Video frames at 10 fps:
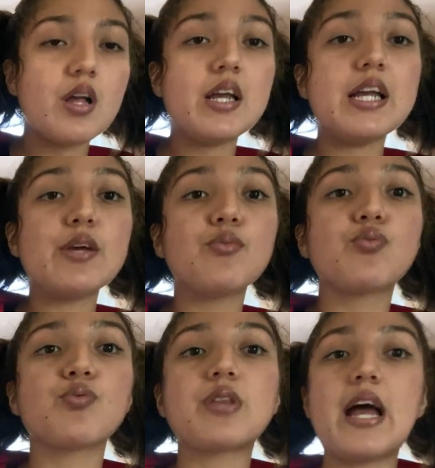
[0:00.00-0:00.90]

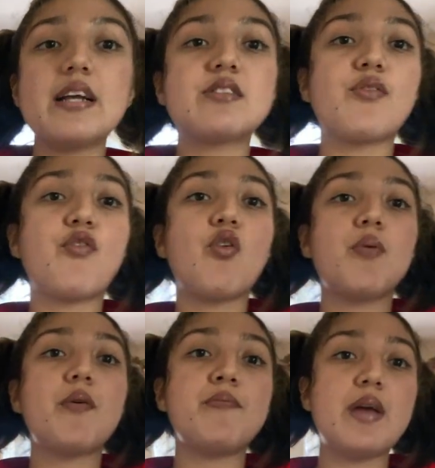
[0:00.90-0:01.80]
That is a
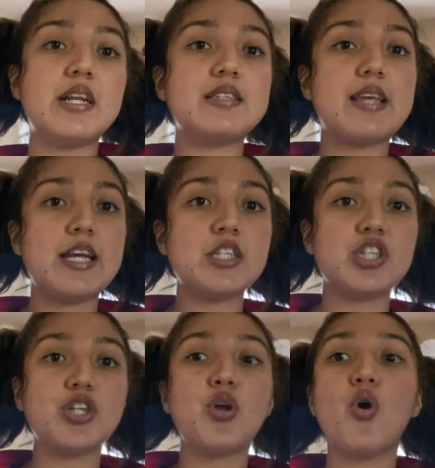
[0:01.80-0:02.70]
form of
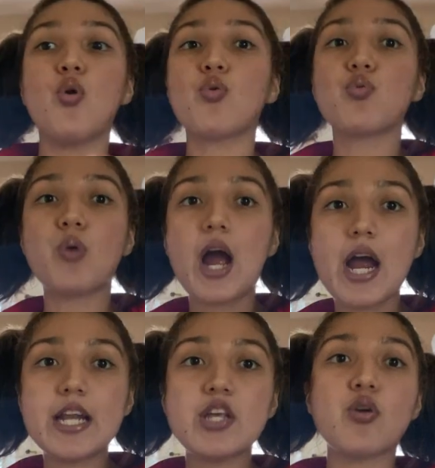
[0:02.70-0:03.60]
meditation.
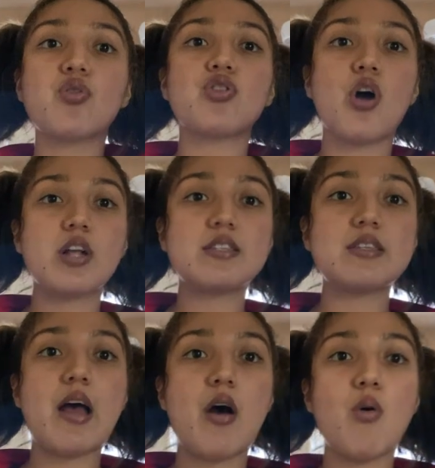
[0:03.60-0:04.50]
Writing your thoughts
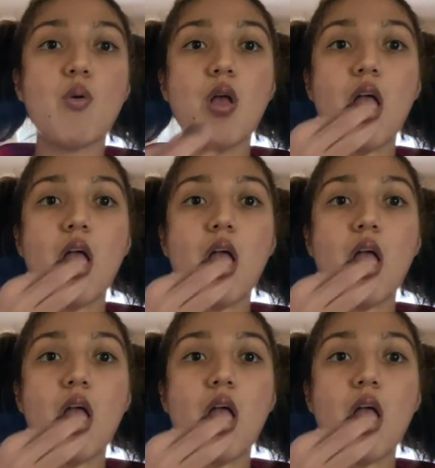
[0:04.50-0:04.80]
out.